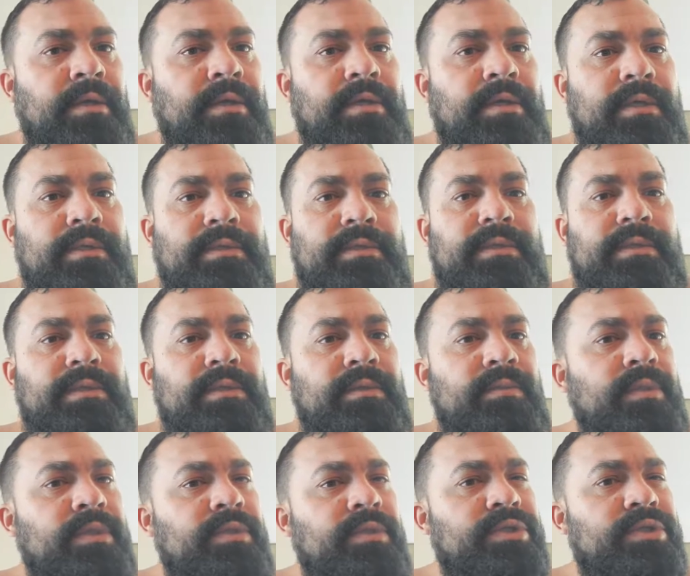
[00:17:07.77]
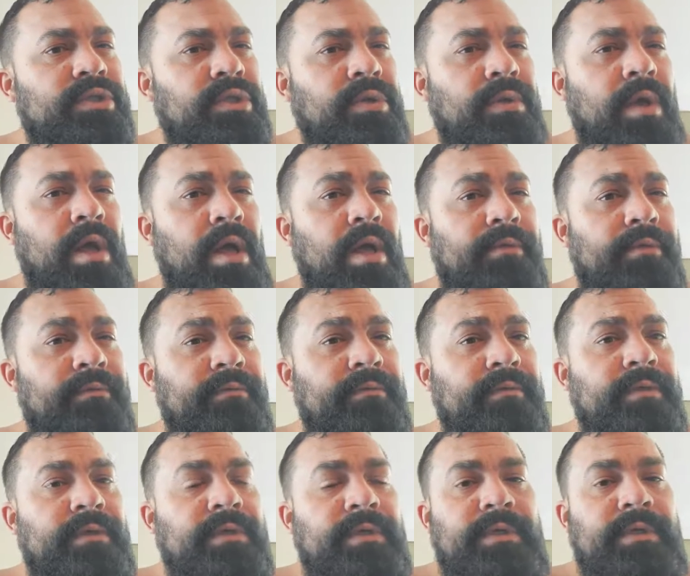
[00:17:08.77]
because it's a real show off
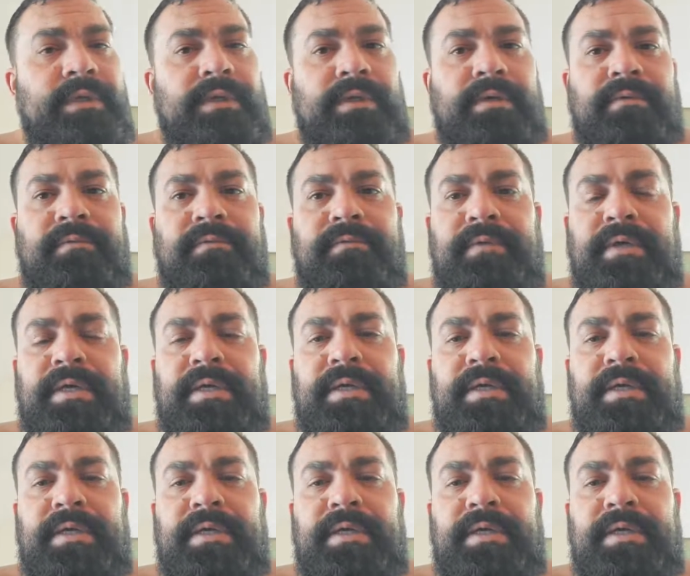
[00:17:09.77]
of